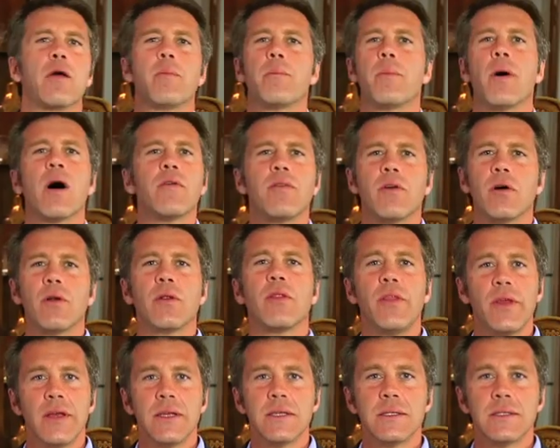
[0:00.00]
above
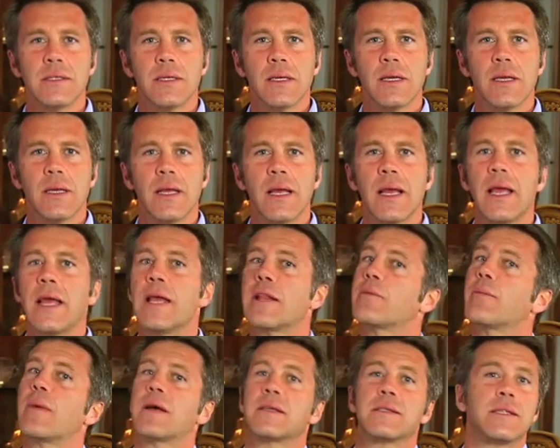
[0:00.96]
all this,
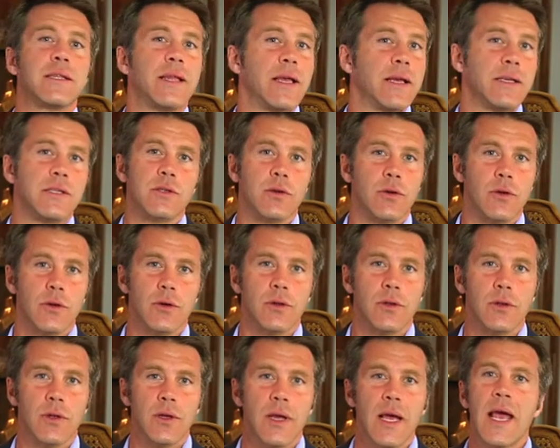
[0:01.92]
it must taste
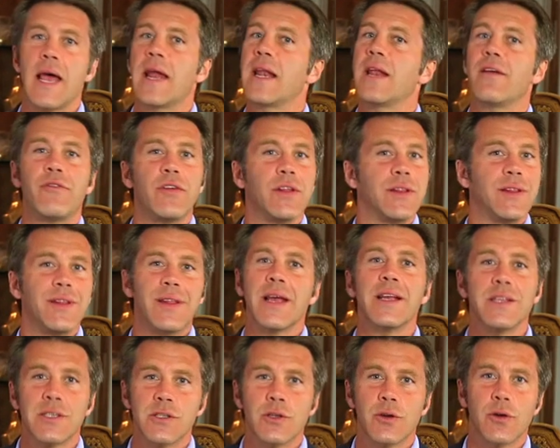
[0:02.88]
good. And if it
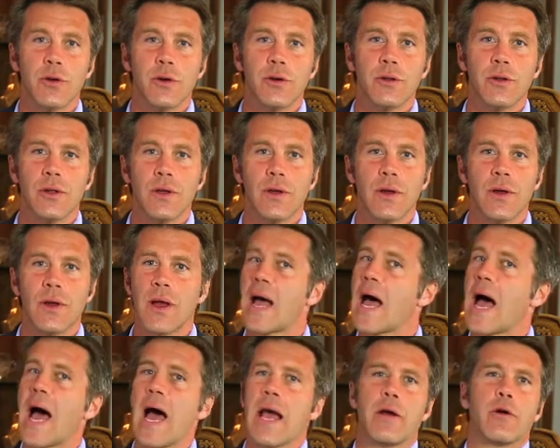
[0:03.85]
tastes good,
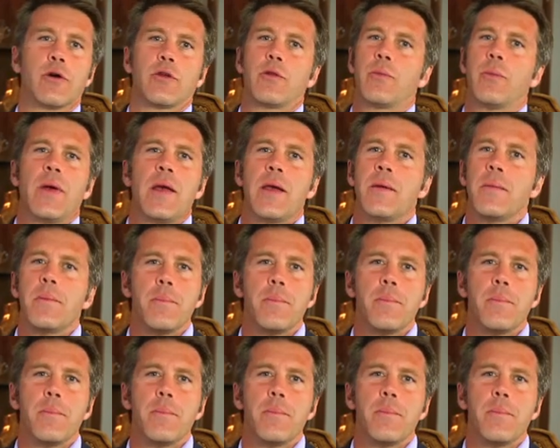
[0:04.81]
I could pay